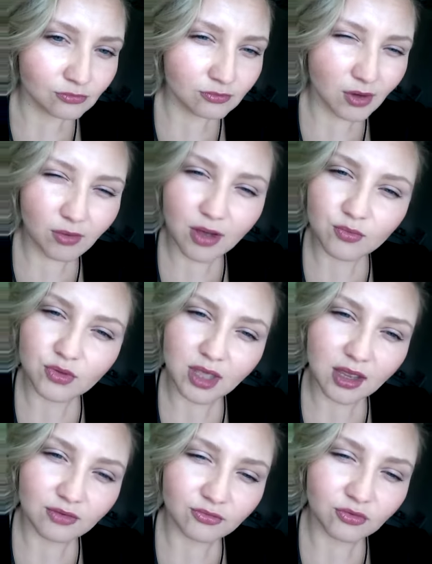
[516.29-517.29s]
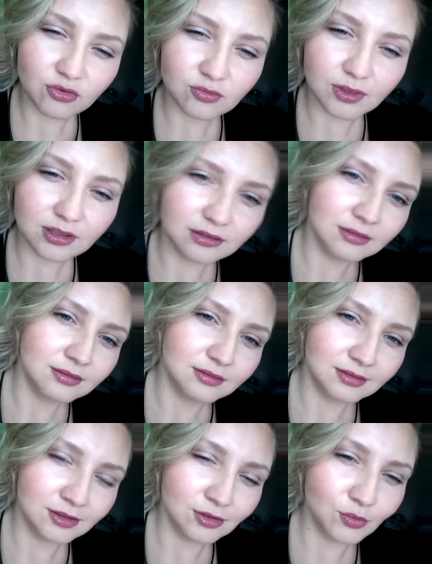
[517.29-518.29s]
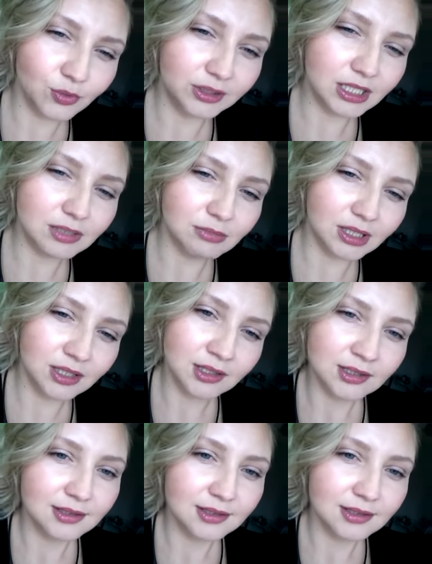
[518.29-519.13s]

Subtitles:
But why would they unfroze me? Who will need me?